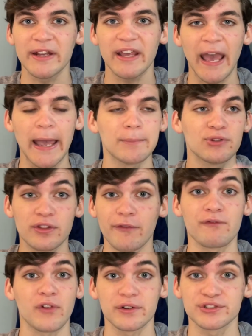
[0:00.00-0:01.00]
came to the
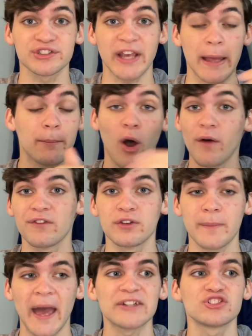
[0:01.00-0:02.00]
first game of this
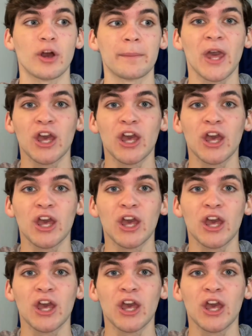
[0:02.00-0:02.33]
matchup.